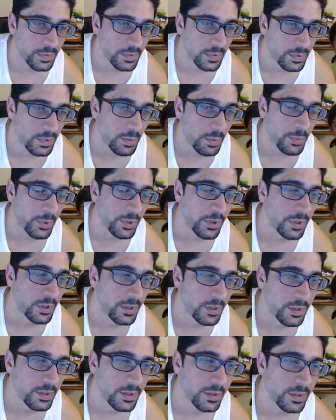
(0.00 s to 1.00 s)
Number. I
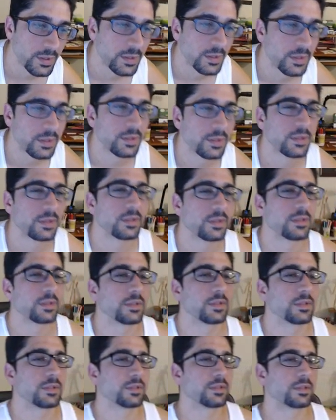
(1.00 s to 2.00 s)
won't be easy.
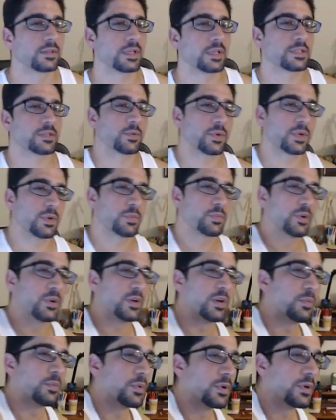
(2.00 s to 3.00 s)
That's a way to put
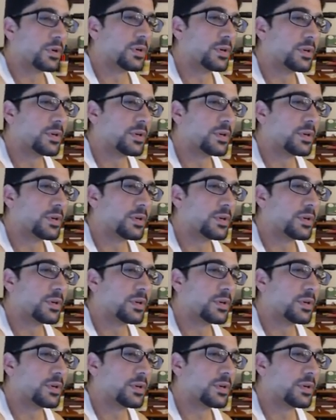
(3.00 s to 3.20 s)
number.